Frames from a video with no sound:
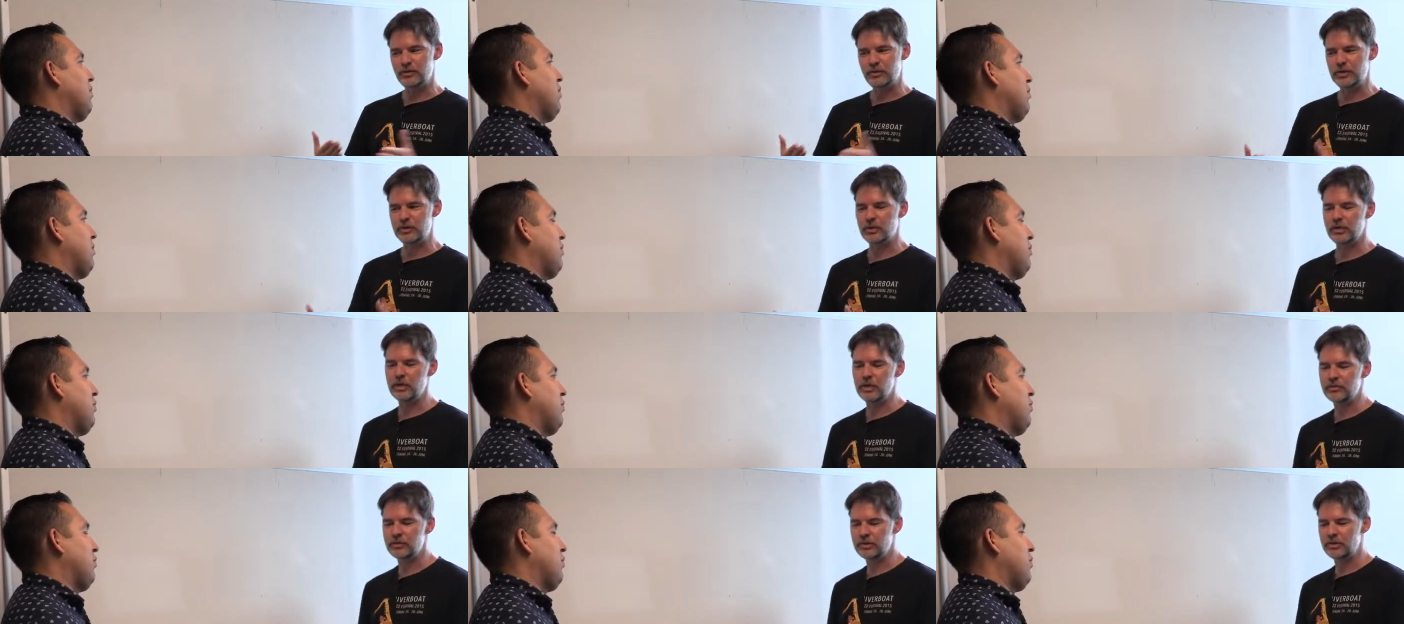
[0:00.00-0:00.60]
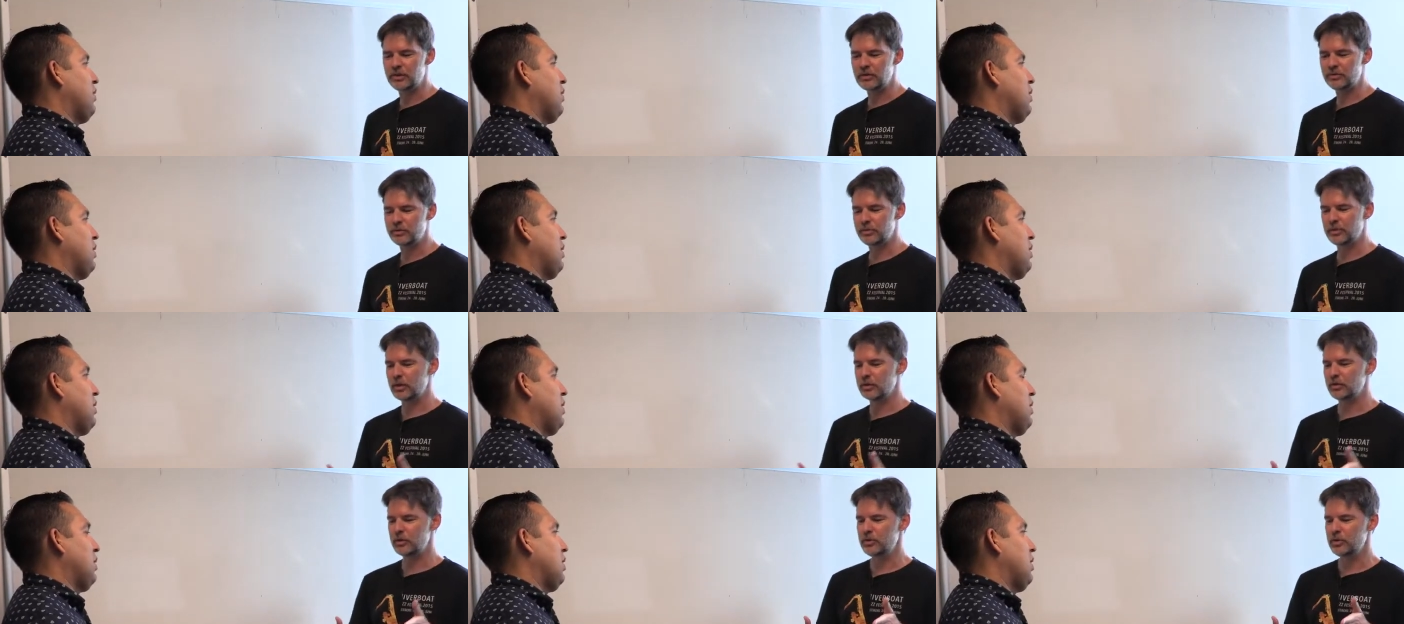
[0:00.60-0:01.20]
Speaker 1: feature in of itself. We
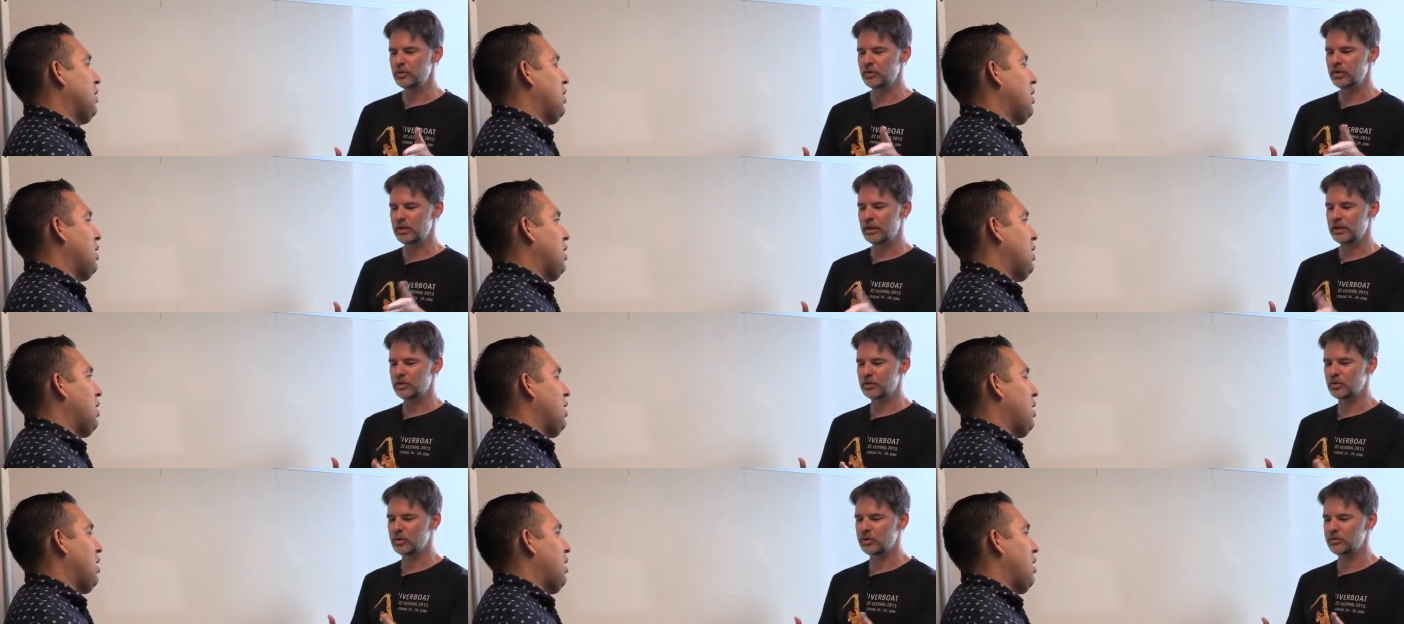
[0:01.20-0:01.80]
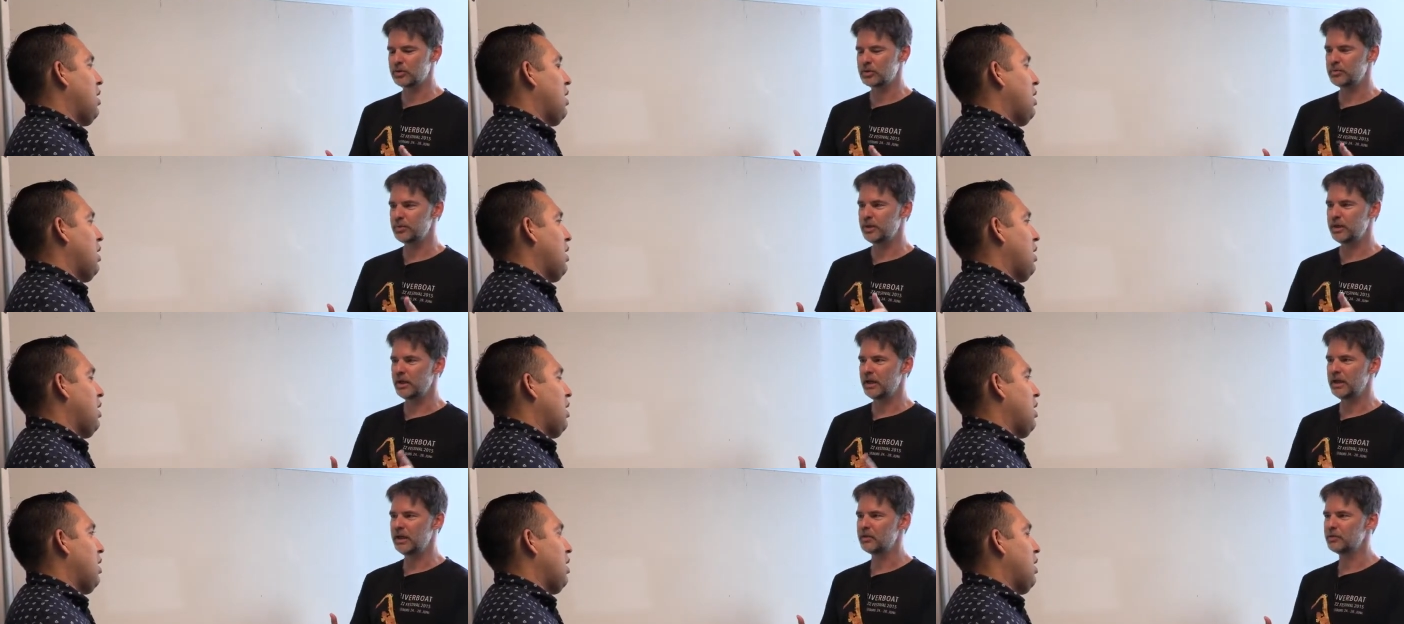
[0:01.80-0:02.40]
also use it as sort of a
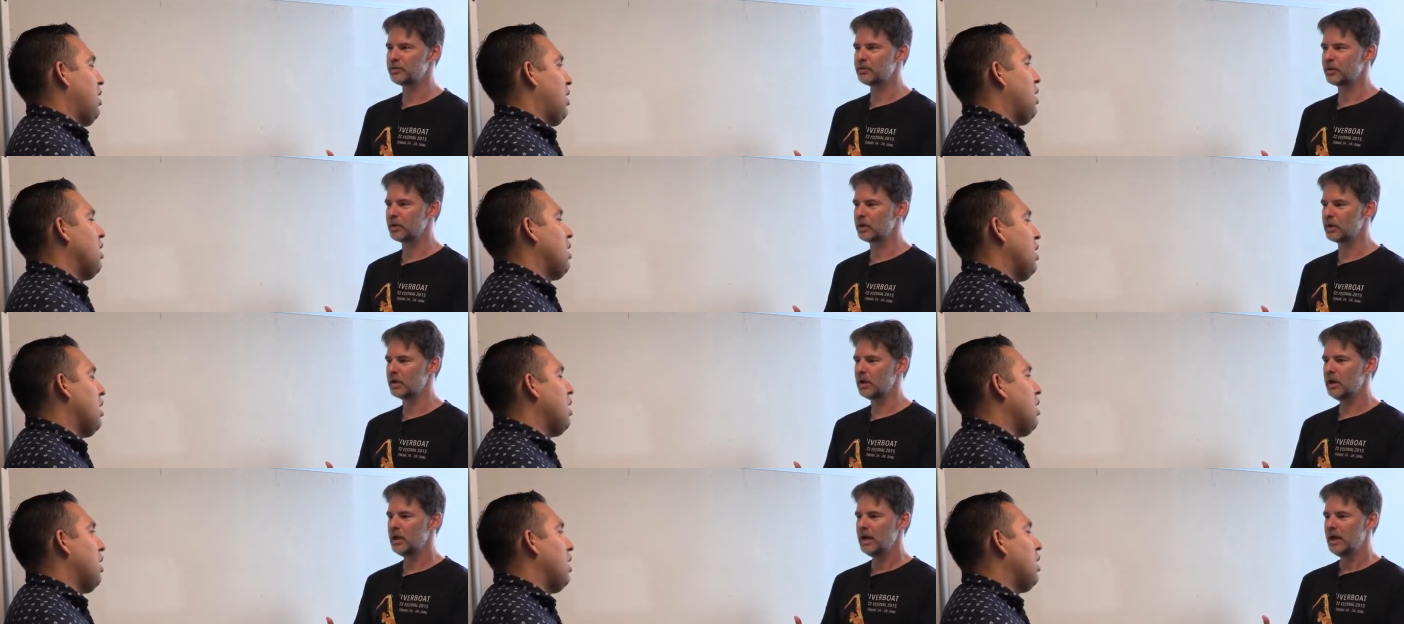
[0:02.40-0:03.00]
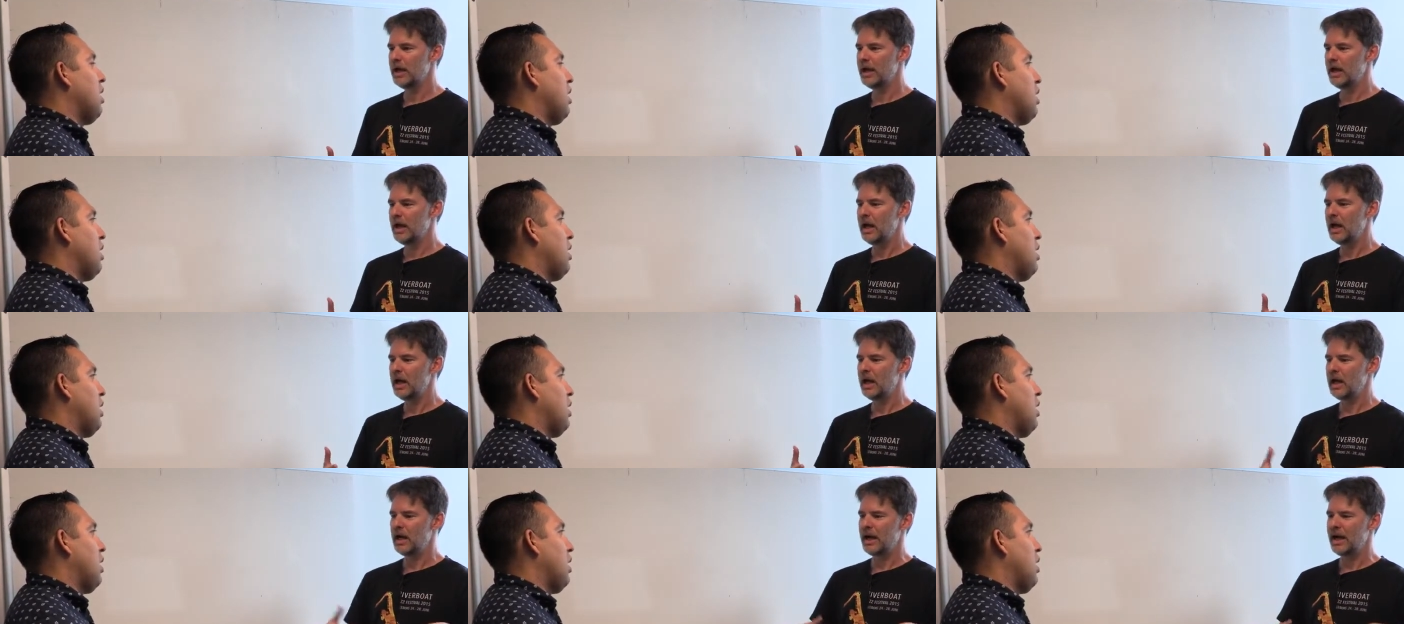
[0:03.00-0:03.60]
spearhead for
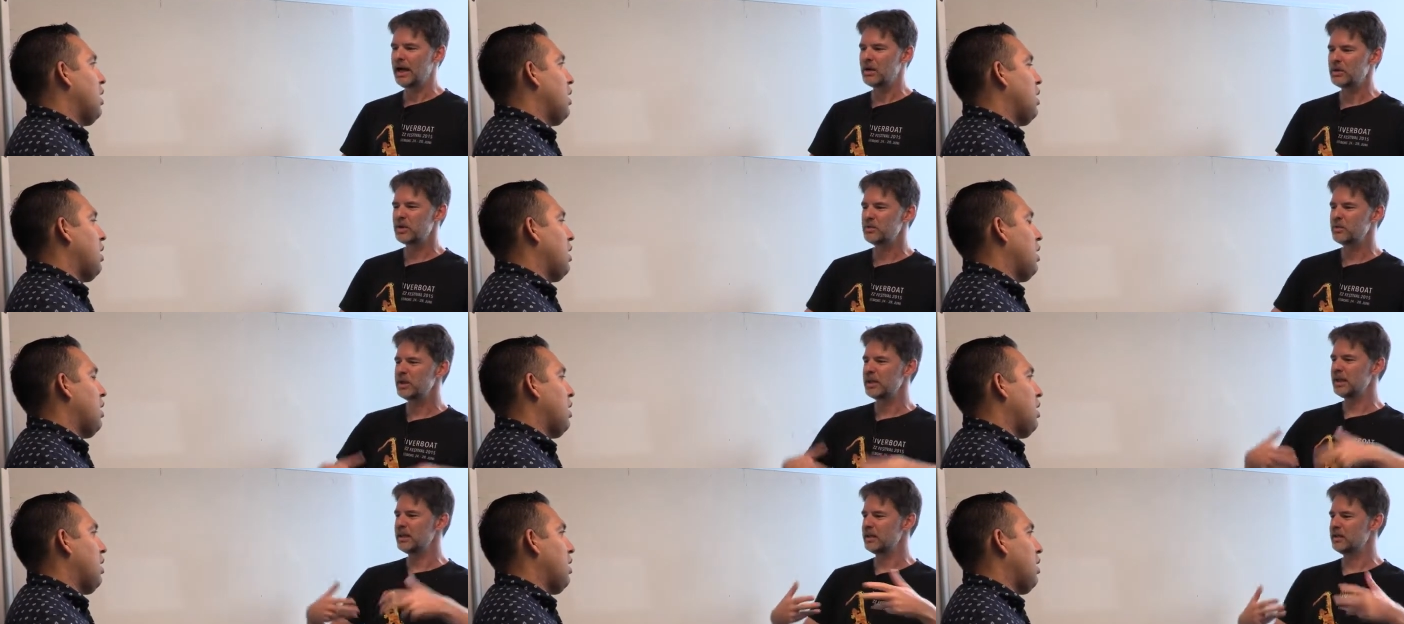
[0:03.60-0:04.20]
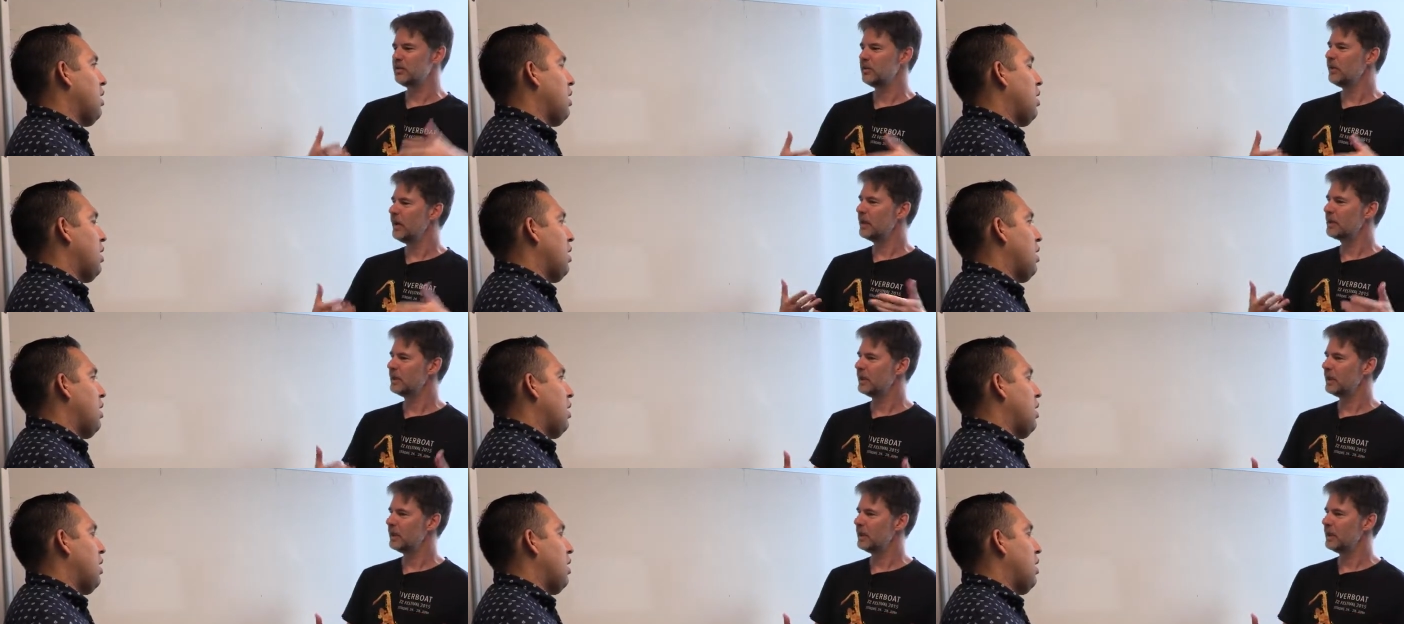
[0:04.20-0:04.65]
uh, how can we get into that